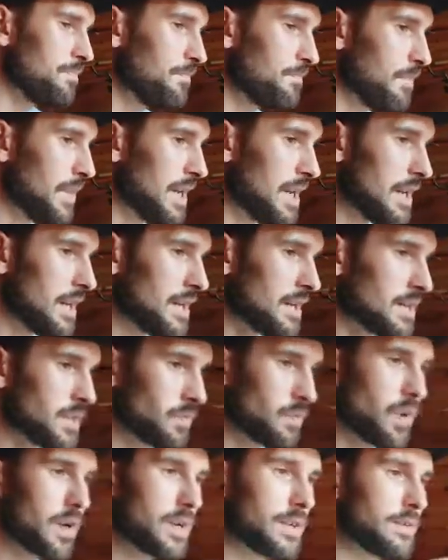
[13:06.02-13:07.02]
be it
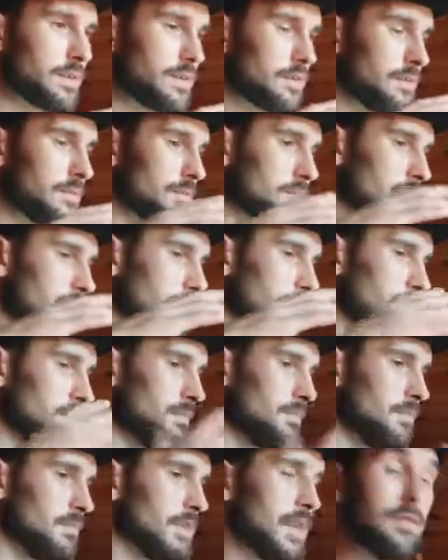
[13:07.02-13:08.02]
one
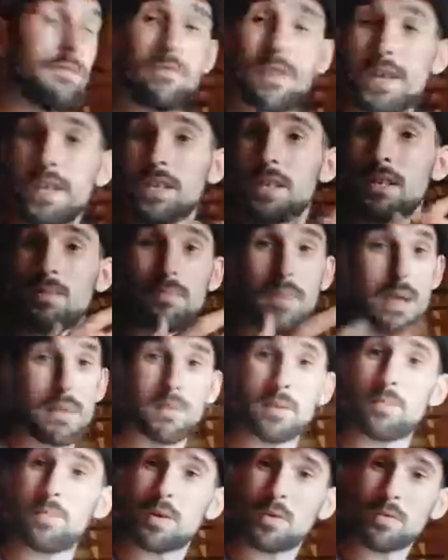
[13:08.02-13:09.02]
invented
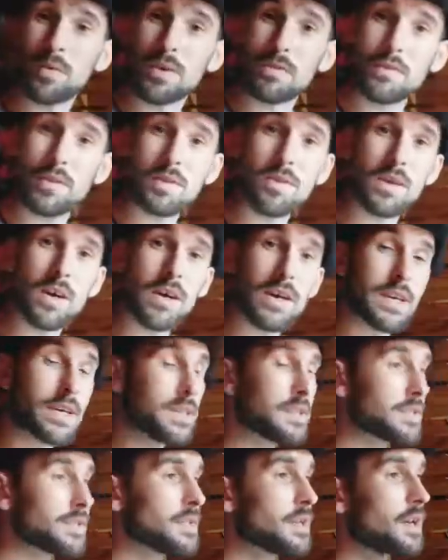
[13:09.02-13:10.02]
maybe by one of you
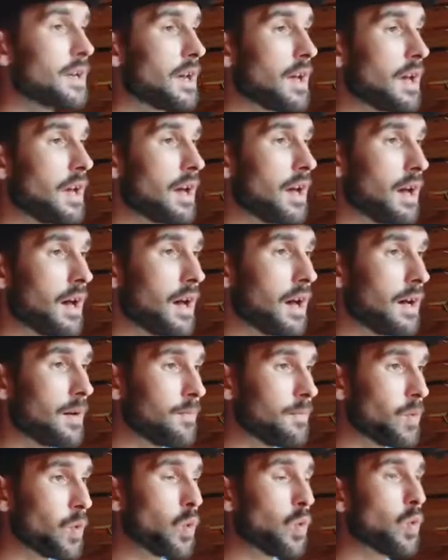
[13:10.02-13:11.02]
guys,
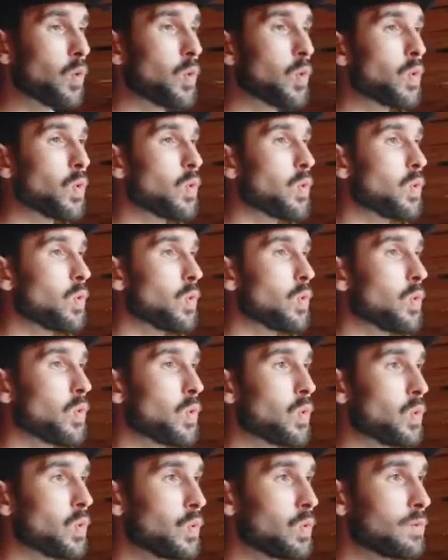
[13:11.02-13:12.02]

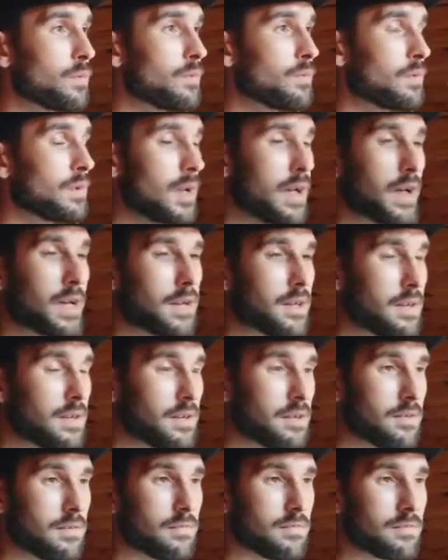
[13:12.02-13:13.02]
or
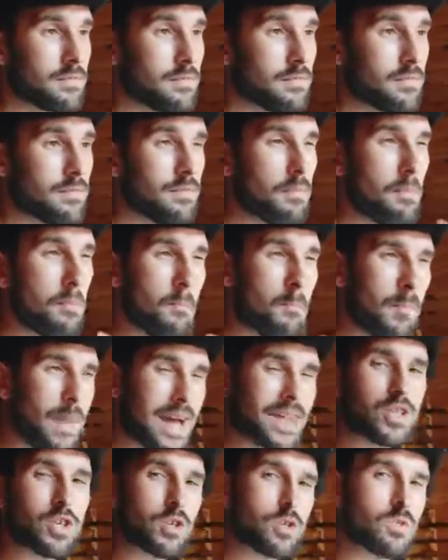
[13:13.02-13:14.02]
a
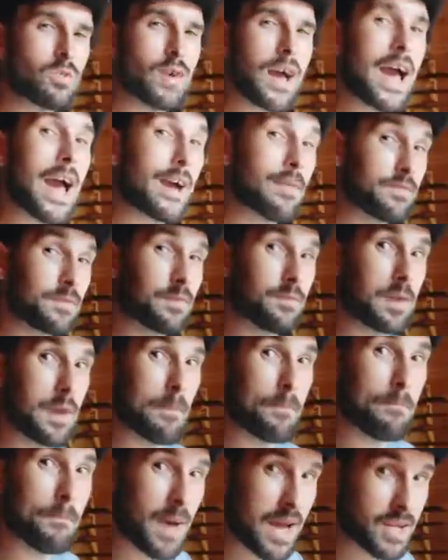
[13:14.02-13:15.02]
magical, have to be a
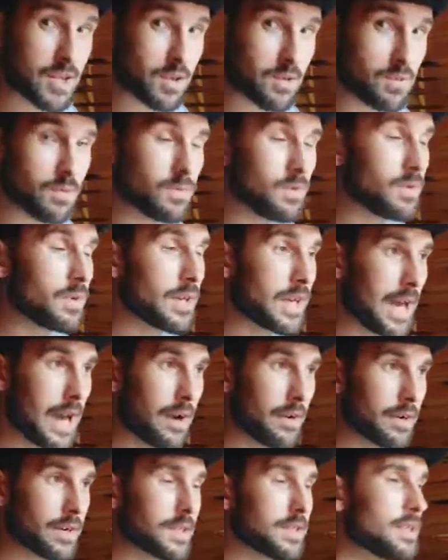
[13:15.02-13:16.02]
magical
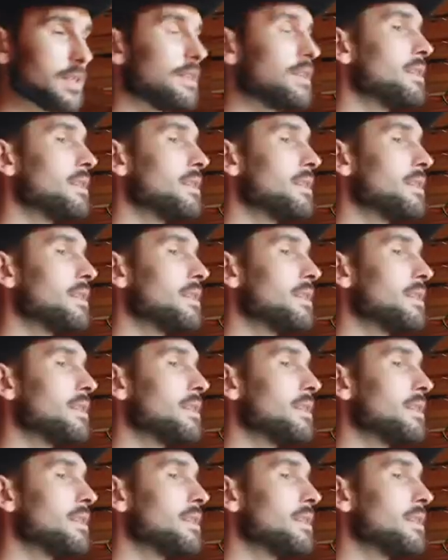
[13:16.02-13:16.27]
character.